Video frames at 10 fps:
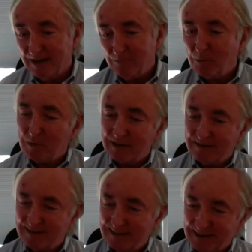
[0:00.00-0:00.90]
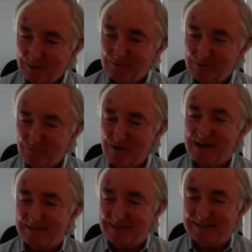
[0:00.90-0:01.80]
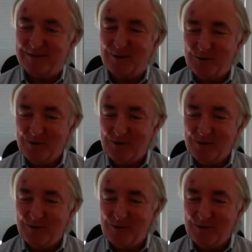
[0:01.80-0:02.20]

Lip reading: but we can't take care of the rest. So